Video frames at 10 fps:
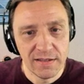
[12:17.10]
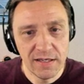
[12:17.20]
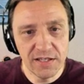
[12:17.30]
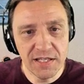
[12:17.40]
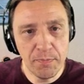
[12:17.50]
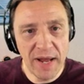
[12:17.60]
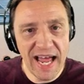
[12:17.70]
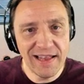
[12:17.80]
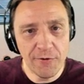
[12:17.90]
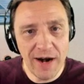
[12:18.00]
There's the
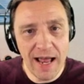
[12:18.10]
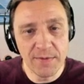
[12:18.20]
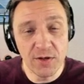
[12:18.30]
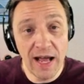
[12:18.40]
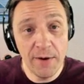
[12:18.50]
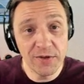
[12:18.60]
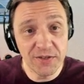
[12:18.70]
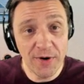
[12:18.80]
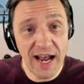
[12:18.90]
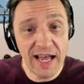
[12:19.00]
Battle Ram. So I
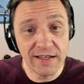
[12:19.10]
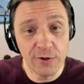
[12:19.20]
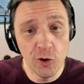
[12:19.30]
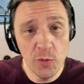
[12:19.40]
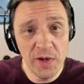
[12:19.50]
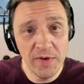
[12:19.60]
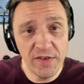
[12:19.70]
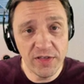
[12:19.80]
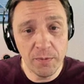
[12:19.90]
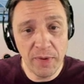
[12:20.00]
was right. Kobe
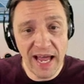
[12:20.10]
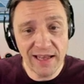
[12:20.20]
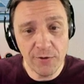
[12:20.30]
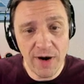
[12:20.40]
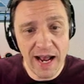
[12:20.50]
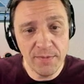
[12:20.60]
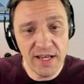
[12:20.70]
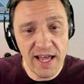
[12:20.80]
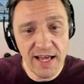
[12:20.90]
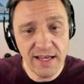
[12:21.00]
with the Battle Ram
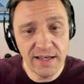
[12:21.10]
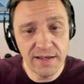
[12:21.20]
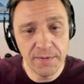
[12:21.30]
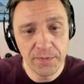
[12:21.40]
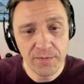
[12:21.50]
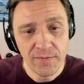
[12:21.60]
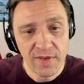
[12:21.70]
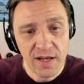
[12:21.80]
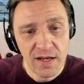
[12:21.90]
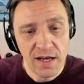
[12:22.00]
deck.
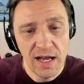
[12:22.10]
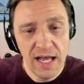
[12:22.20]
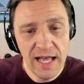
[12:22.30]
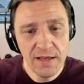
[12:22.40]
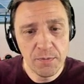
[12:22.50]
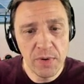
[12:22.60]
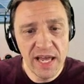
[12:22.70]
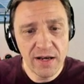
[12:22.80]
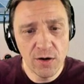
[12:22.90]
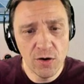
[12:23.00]
And
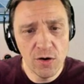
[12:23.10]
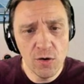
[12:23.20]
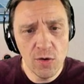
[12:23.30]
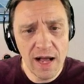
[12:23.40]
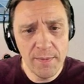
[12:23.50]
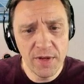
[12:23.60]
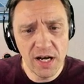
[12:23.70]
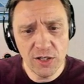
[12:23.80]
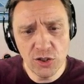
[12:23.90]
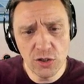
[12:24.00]
Big O. I'm
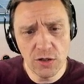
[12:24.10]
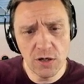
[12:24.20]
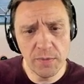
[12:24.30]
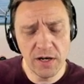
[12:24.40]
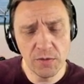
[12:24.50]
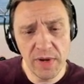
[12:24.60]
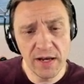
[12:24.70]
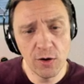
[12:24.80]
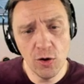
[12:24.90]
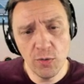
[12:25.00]
not sure about
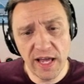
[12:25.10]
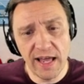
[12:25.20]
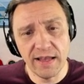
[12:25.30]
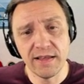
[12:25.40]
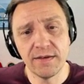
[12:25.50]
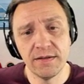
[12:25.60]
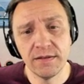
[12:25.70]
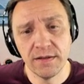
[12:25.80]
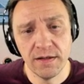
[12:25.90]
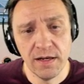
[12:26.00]
Big O yet.
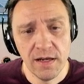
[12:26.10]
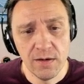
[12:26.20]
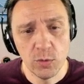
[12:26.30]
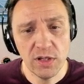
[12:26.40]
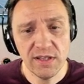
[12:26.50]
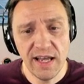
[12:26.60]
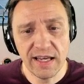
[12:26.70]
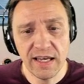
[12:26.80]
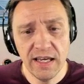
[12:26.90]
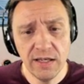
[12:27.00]
What
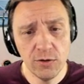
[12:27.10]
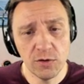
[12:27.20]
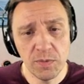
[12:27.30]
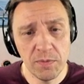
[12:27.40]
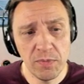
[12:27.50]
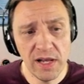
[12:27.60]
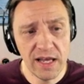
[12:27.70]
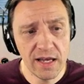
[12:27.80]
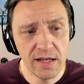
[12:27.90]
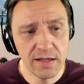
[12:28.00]
deck he could be
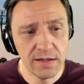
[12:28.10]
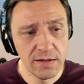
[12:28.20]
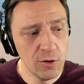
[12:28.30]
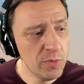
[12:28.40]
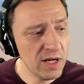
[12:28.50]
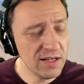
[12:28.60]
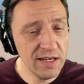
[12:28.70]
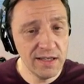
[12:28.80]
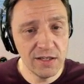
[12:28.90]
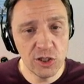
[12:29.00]
playing.
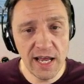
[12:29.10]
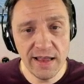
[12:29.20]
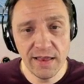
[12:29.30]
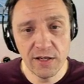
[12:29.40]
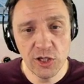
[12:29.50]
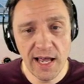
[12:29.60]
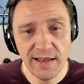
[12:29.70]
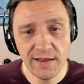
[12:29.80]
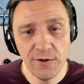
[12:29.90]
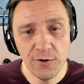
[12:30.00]
Nobody in the chat
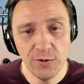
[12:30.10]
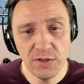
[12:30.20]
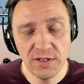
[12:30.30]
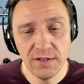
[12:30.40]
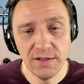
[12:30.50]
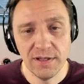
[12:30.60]
chat knows?